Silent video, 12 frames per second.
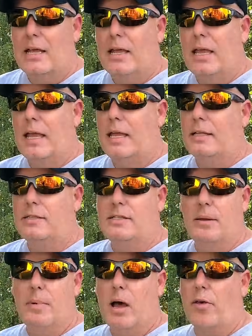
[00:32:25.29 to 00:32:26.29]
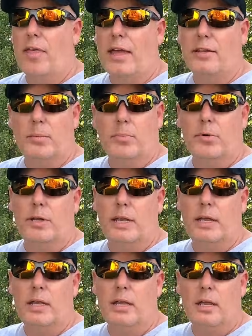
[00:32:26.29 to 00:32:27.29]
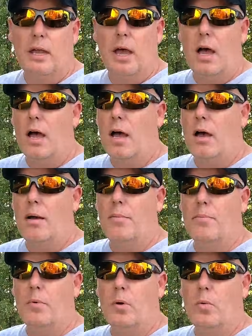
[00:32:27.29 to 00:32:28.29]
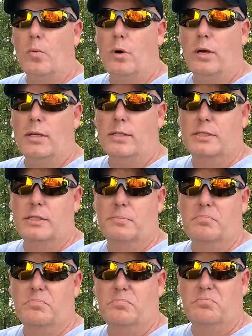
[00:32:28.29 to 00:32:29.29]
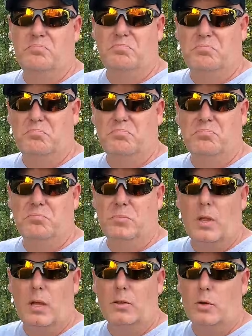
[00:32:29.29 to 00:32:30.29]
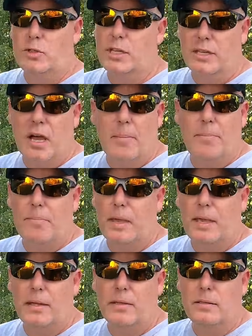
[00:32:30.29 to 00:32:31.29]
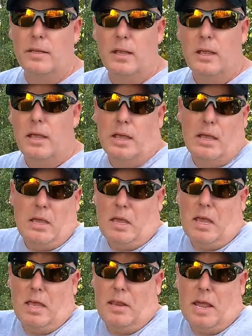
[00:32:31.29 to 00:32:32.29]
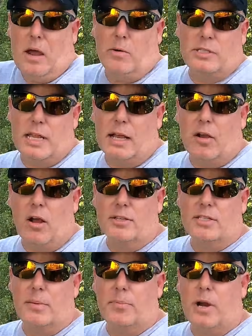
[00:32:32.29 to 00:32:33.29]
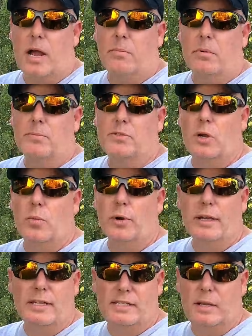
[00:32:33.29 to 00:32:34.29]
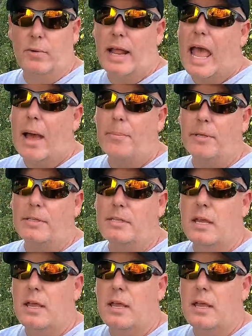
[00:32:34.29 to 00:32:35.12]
and somehow that debris was loosened up and now it's not causing a problem. So we're going to see what happens.